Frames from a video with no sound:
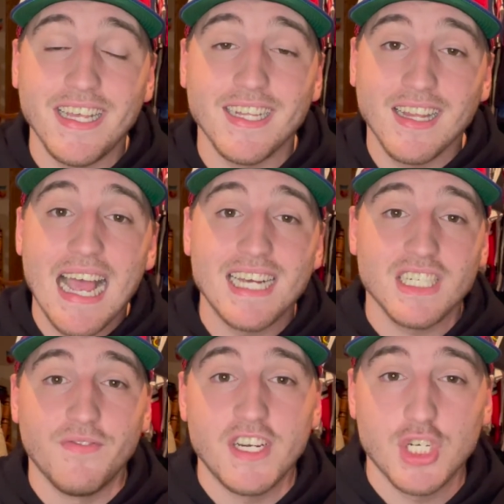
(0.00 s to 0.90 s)
the last
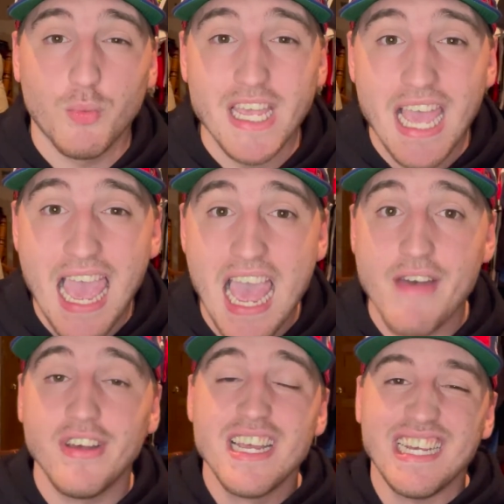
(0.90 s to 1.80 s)
division we
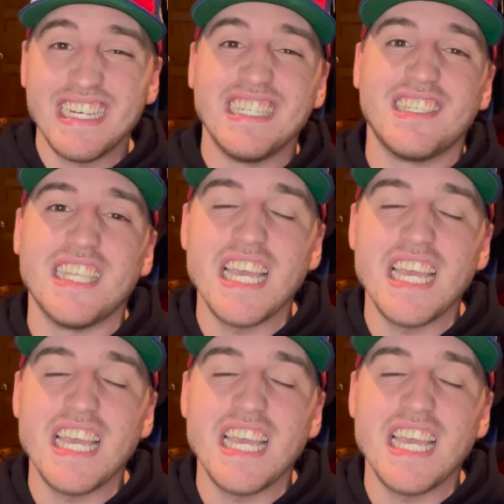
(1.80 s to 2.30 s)
have is the